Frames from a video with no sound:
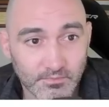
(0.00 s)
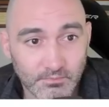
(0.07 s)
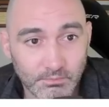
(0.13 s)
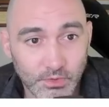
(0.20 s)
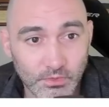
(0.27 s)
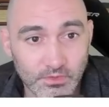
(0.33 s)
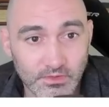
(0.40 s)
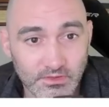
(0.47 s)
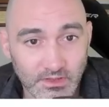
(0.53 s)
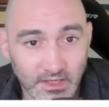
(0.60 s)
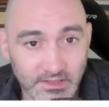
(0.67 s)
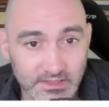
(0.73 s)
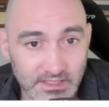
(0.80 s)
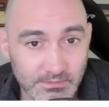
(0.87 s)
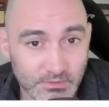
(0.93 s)
Putin
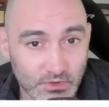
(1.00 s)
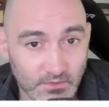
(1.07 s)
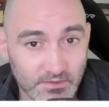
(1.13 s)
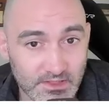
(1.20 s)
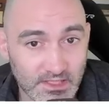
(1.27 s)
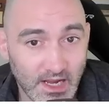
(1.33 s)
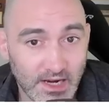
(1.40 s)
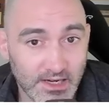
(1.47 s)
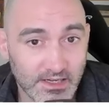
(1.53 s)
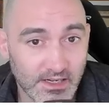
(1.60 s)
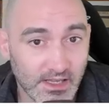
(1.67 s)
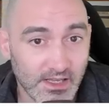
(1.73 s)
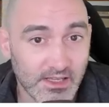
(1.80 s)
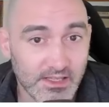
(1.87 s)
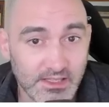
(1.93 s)
like, seems to have decided
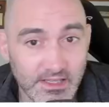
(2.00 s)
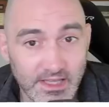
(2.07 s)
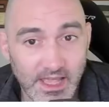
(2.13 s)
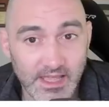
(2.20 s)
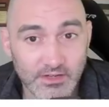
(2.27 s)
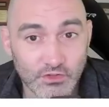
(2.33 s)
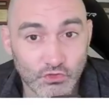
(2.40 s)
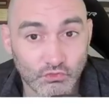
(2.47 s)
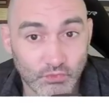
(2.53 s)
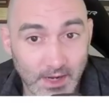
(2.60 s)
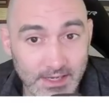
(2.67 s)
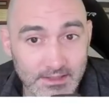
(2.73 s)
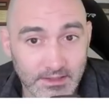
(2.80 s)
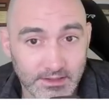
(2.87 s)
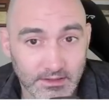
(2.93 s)
he can't
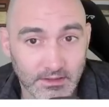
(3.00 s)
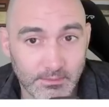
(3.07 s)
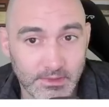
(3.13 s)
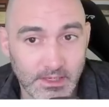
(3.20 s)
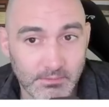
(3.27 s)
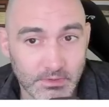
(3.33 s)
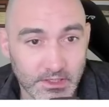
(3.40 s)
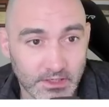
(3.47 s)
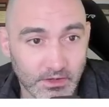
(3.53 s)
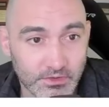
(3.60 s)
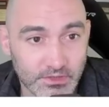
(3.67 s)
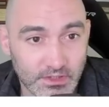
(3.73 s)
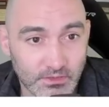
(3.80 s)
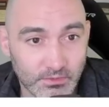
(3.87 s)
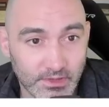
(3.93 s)
directly eliminate
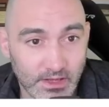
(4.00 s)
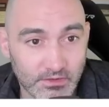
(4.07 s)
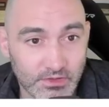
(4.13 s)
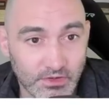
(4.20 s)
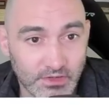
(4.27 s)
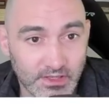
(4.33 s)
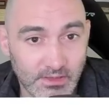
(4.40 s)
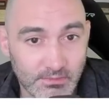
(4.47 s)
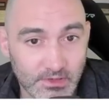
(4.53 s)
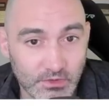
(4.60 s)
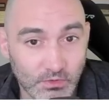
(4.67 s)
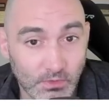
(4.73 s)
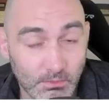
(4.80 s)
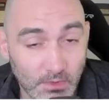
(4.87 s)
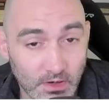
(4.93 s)
Prigozhin without turning him
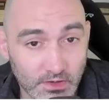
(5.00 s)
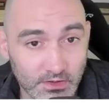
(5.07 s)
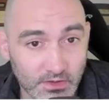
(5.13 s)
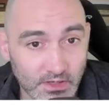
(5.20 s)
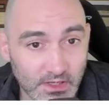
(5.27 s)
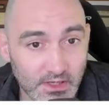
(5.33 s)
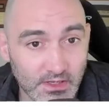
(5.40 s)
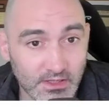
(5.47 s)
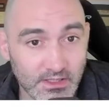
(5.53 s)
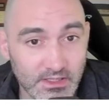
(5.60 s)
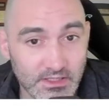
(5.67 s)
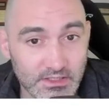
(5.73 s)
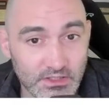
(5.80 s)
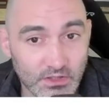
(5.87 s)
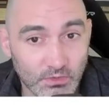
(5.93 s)
into a martyr.
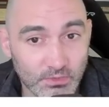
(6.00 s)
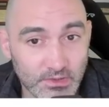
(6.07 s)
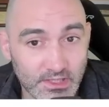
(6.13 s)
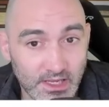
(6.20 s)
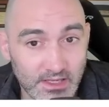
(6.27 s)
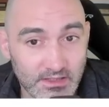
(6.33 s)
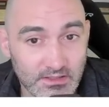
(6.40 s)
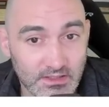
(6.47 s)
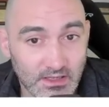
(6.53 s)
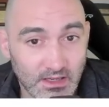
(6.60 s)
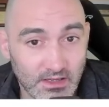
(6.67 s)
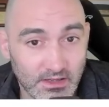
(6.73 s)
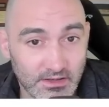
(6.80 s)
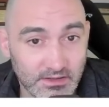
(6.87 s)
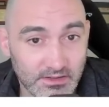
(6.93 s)
He still retains,
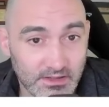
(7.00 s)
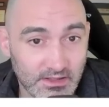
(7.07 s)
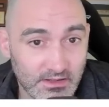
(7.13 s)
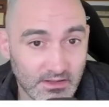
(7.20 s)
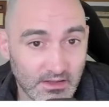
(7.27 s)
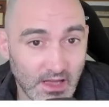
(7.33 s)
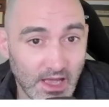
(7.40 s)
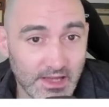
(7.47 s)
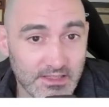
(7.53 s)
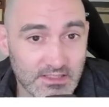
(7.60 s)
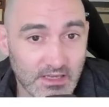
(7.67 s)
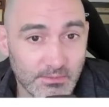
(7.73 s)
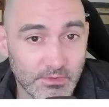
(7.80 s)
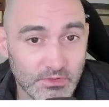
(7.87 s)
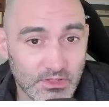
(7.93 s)
uh, I S
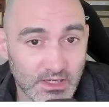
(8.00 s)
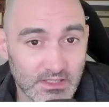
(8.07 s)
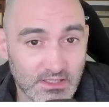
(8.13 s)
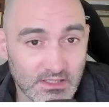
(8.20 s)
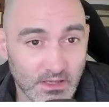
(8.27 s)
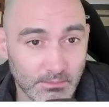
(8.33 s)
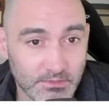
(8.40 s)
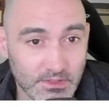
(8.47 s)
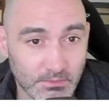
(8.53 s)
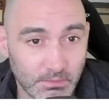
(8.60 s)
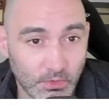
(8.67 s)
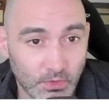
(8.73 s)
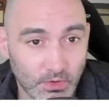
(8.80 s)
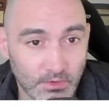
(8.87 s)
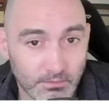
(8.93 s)
W says, some
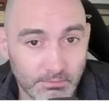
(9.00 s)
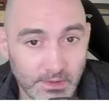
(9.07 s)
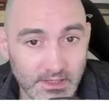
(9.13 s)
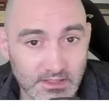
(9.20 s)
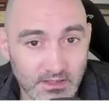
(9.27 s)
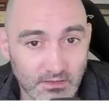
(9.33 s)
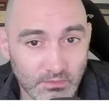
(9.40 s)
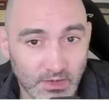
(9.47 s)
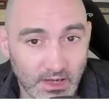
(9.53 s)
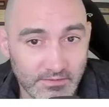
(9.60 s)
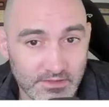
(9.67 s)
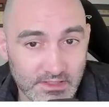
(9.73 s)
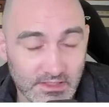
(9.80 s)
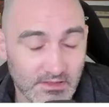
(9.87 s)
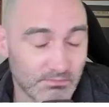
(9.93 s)
support. Based on what I've
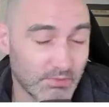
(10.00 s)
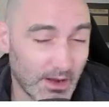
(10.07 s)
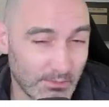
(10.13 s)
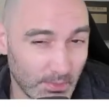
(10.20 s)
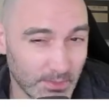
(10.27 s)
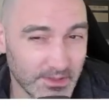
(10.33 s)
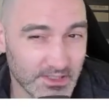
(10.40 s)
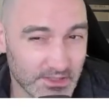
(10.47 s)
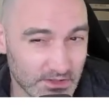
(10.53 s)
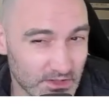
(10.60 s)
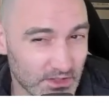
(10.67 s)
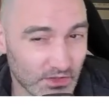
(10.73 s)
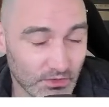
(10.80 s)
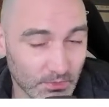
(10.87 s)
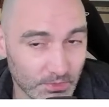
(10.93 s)
seen, probably
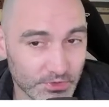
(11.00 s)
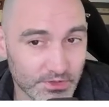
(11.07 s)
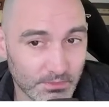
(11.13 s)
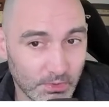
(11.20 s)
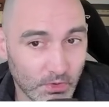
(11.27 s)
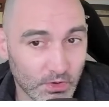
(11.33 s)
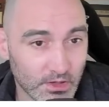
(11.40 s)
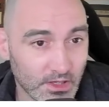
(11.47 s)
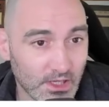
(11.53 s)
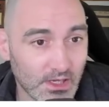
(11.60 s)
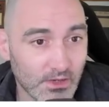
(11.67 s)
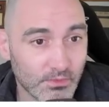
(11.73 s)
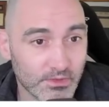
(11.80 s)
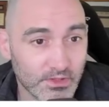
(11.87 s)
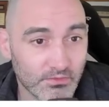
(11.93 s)
considerable support
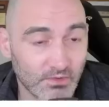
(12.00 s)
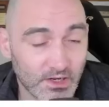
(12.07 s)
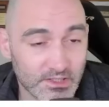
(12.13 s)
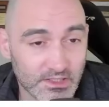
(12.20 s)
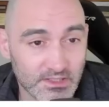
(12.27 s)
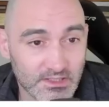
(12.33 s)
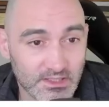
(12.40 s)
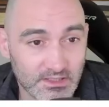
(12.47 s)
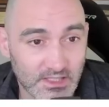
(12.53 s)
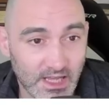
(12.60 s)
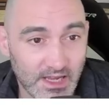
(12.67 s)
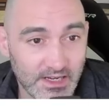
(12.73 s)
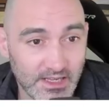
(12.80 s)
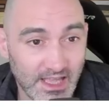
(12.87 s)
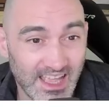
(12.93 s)
within Russian
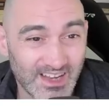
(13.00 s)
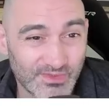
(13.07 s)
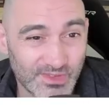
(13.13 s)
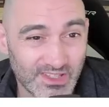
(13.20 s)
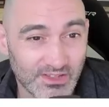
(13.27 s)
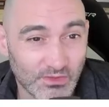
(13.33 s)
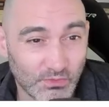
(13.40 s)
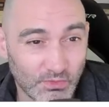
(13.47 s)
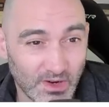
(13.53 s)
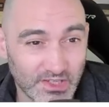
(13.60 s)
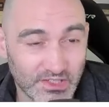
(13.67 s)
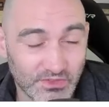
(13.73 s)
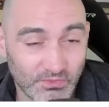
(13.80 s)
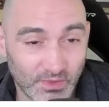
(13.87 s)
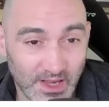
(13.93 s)
society and within the
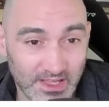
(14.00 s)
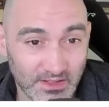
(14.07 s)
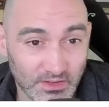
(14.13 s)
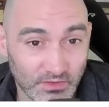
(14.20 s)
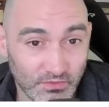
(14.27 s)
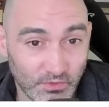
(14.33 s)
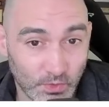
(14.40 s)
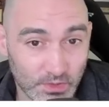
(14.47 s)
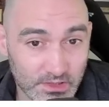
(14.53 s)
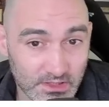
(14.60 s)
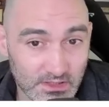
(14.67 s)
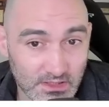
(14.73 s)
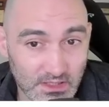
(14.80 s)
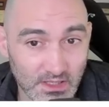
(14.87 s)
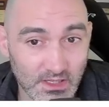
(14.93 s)
Russian regular forces.